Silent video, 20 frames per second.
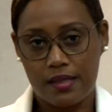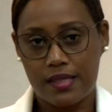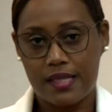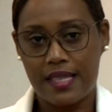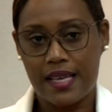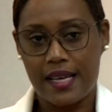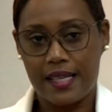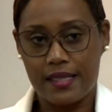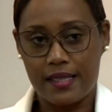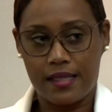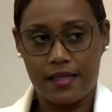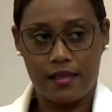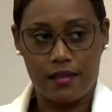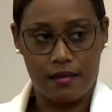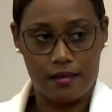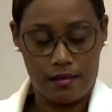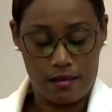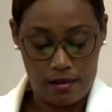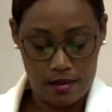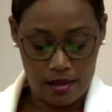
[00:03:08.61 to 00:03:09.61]

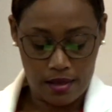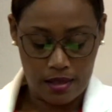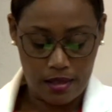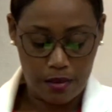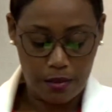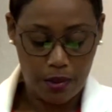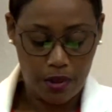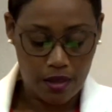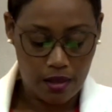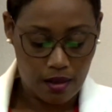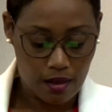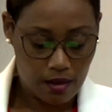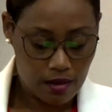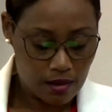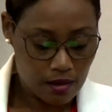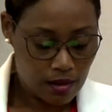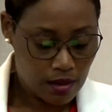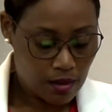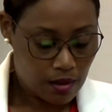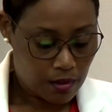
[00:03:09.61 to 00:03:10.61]
starting this month,
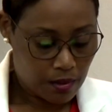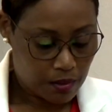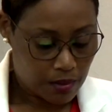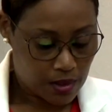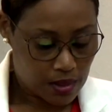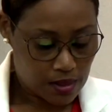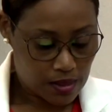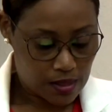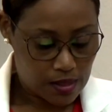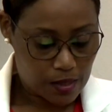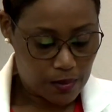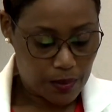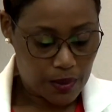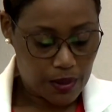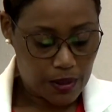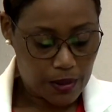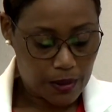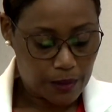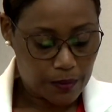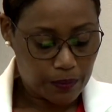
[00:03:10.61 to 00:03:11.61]
Mr.
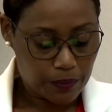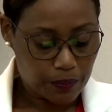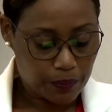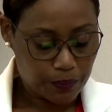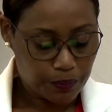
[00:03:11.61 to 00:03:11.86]
Speaker.